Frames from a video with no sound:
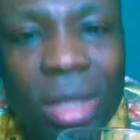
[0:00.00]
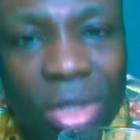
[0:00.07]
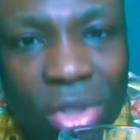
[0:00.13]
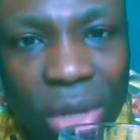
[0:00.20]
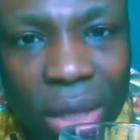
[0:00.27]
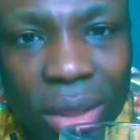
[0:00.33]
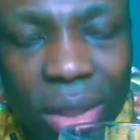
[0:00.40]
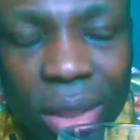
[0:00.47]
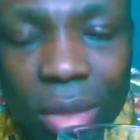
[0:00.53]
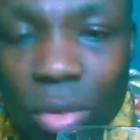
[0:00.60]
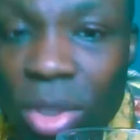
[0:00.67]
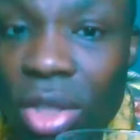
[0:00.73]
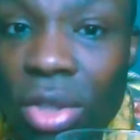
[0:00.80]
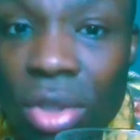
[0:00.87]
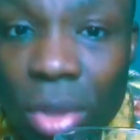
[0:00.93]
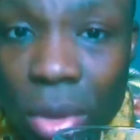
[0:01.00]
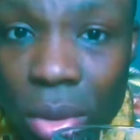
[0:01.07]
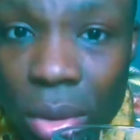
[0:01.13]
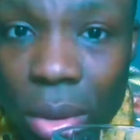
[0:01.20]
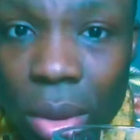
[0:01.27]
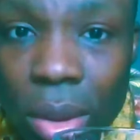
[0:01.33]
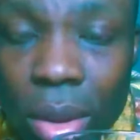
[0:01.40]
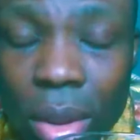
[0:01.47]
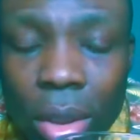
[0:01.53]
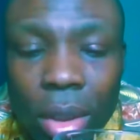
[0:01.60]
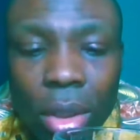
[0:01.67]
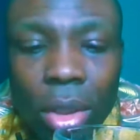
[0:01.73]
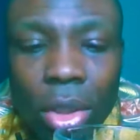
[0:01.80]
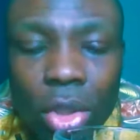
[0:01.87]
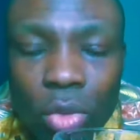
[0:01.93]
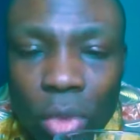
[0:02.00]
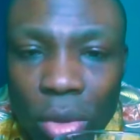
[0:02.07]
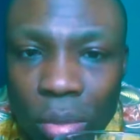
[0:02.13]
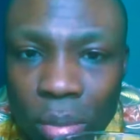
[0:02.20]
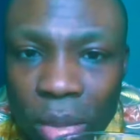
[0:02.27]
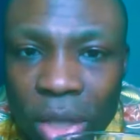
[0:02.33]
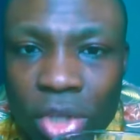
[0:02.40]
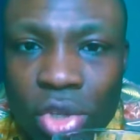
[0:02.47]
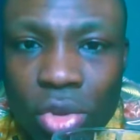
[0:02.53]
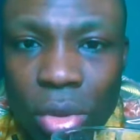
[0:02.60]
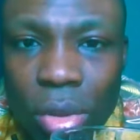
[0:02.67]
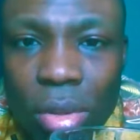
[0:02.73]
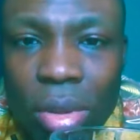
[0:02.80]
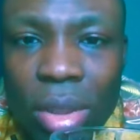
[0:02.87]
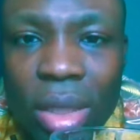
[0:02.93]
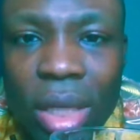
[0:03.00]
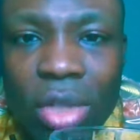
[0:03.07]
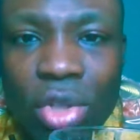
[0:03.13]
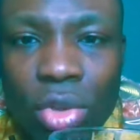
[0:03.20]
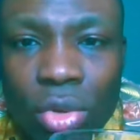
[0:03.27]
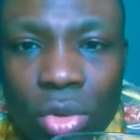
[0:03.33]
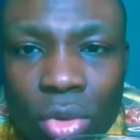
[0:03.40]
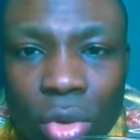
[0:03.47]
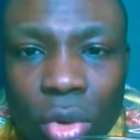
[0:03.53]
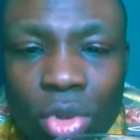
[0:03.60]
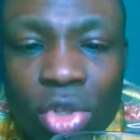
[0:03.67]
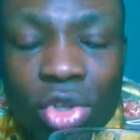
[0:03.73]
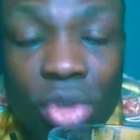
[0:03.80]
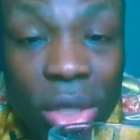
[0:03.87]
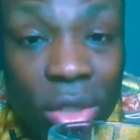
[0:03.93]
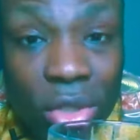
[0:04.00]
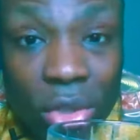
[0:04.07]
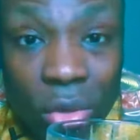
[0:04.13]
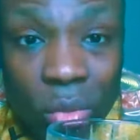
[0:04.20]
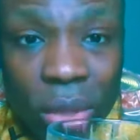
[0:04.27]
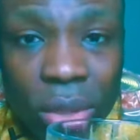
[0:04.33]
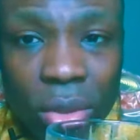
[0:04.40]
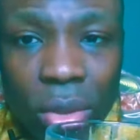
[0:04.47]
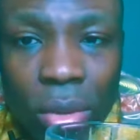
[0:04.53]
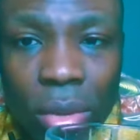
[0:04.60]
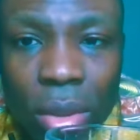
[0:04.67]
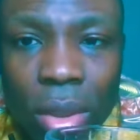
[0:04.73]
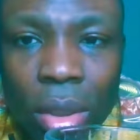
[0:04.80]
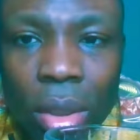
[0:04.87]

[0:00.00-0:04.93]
distracted, which is not good. You want to make sure that you go straight to your window,